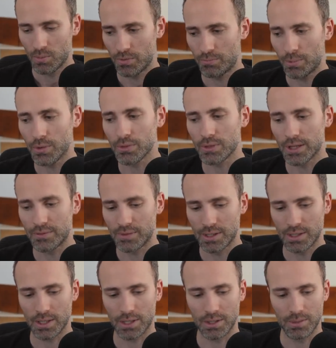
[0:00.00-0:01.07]
we've both lived
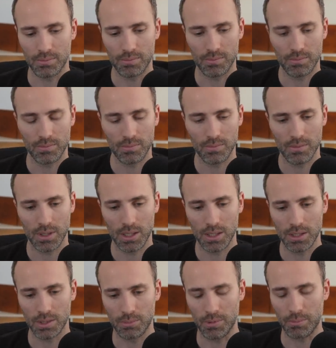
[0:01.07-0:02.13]
in london uh,
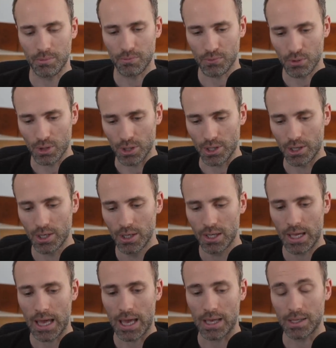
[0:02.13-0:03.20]
a little bit before
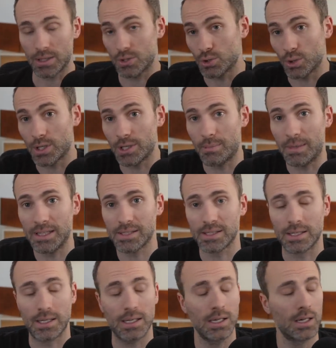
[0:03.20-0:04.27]
and enjoyed it
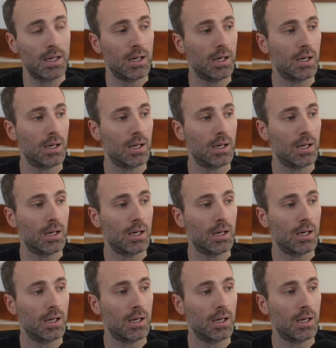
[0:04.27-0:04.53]
immensely